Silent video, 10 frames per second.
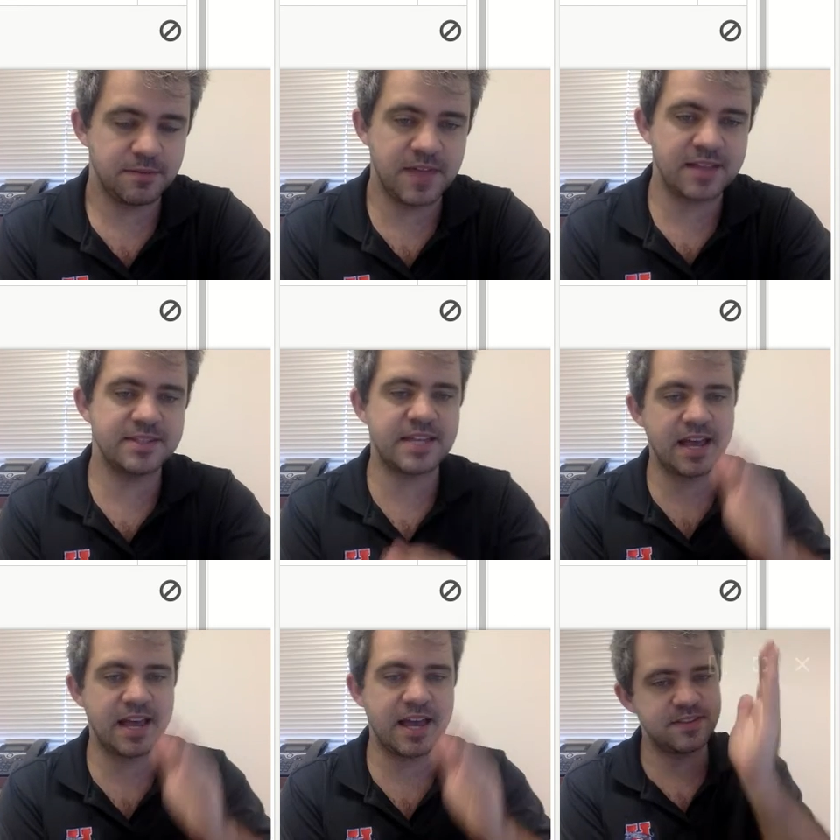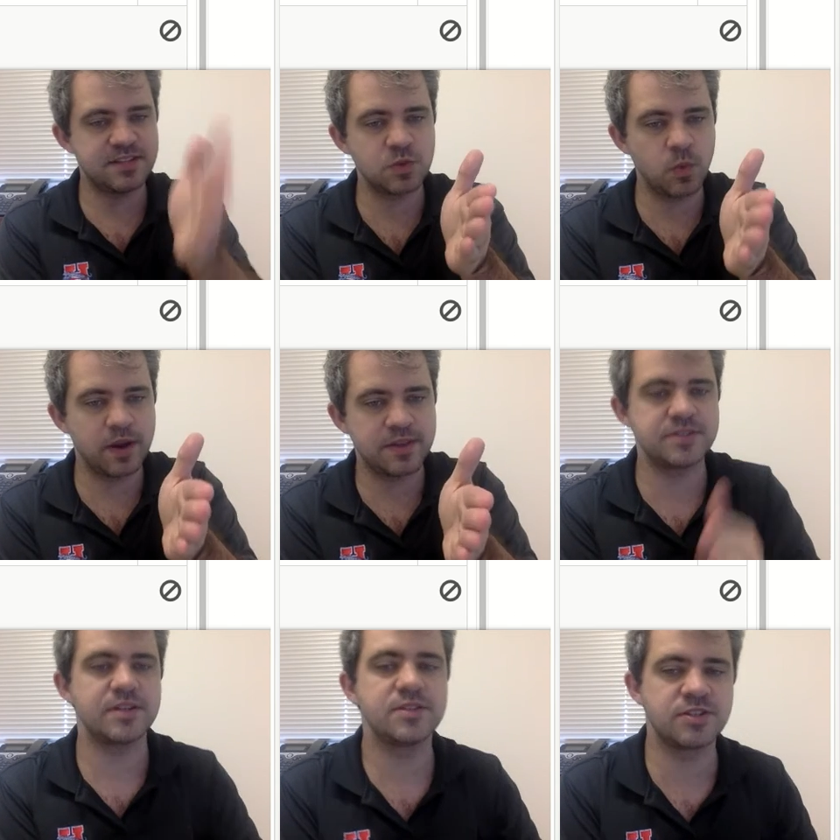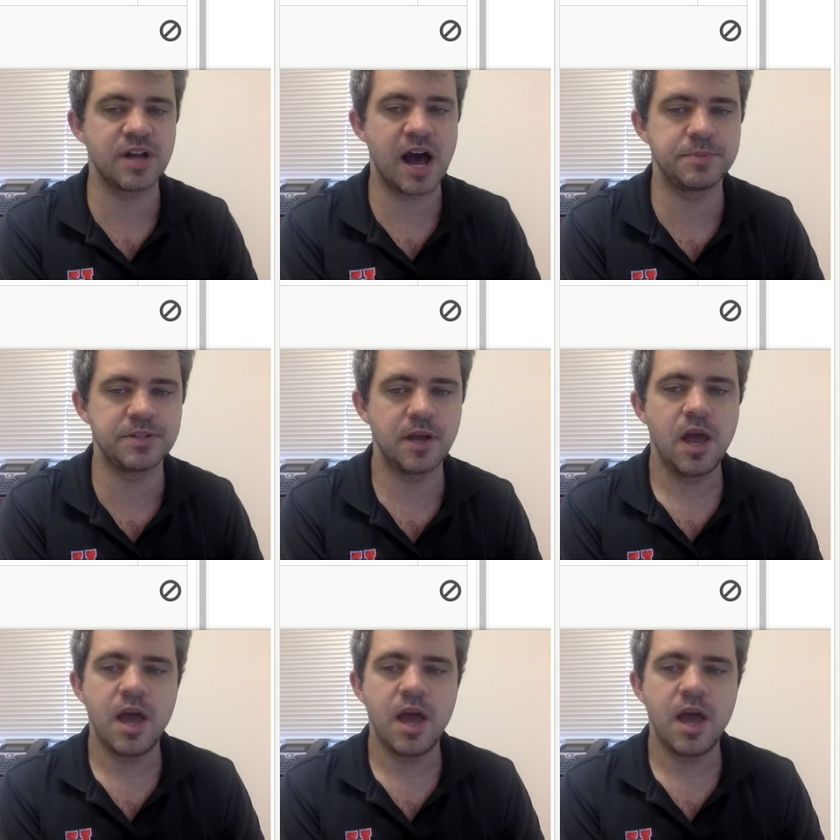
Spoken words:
That says this is where this stops.